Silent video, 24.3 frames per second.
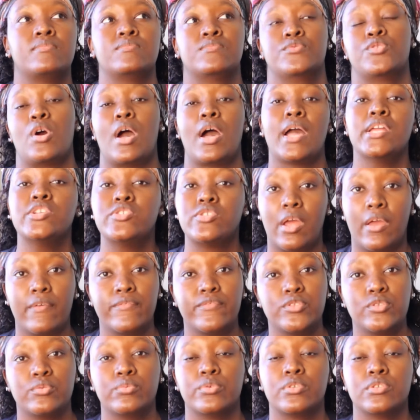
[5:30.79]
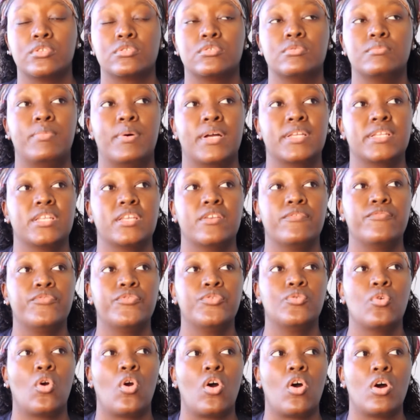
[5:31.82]
So I drive to work, but if
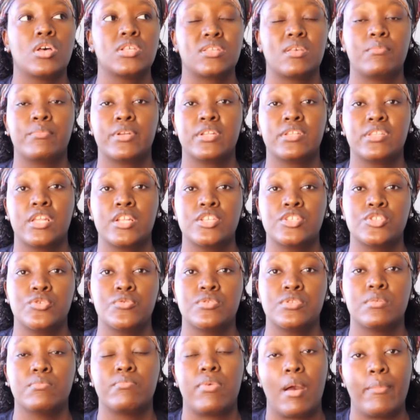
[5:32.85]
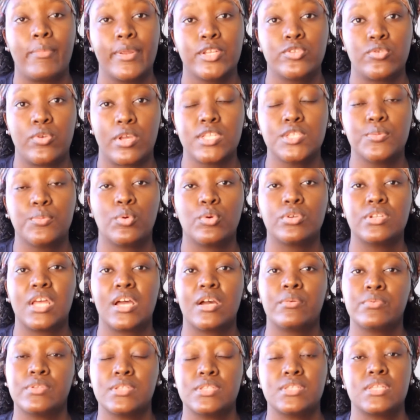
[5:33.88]
you are somebody that is using public transport, I
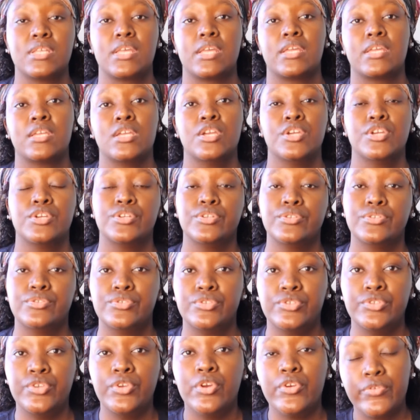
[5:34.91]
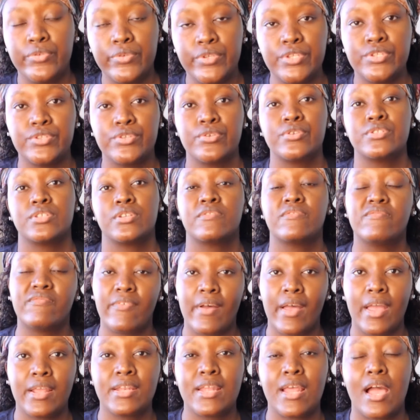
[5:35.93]
would say do your research and
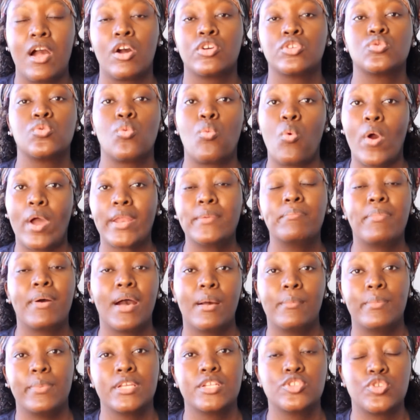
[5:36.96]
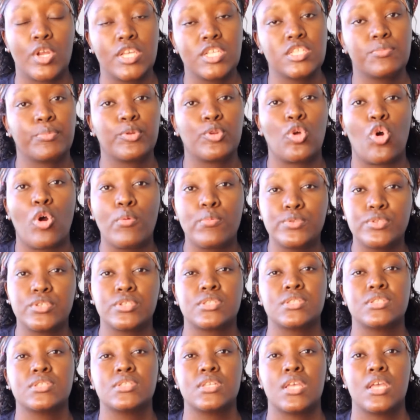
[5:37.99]
find out what public transport
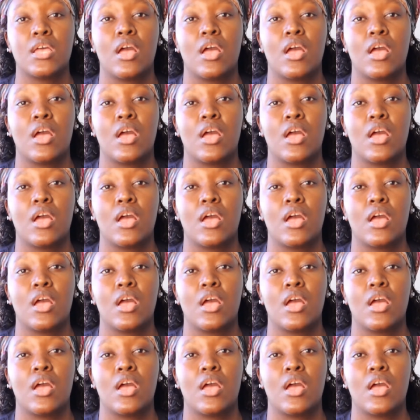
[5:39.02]
options